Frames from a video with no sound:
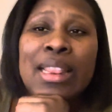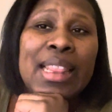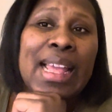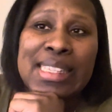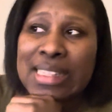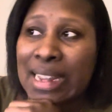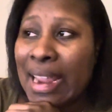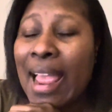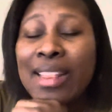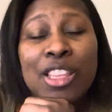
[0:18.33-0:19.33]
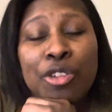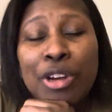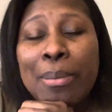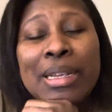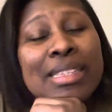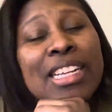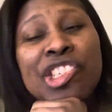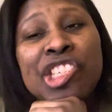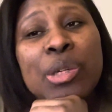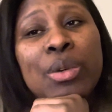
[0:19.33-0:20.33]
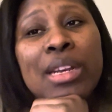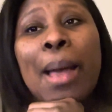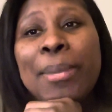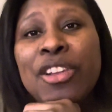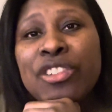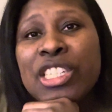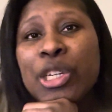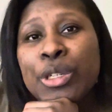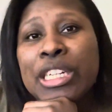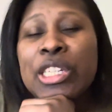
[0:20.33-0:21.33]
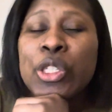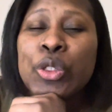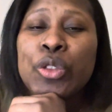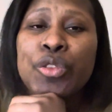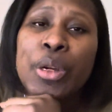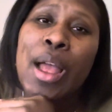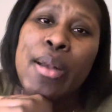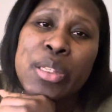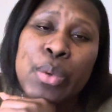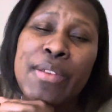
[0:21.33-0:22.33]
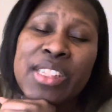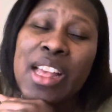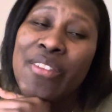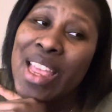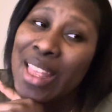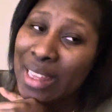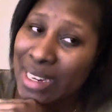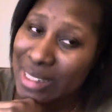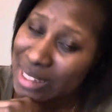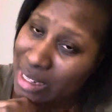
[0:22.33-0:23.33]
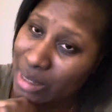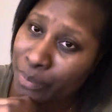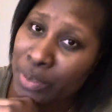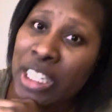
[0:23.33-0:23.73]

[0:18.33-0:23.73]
last night at the Grammys that she will not be returning to Real Housewives of Atlanta.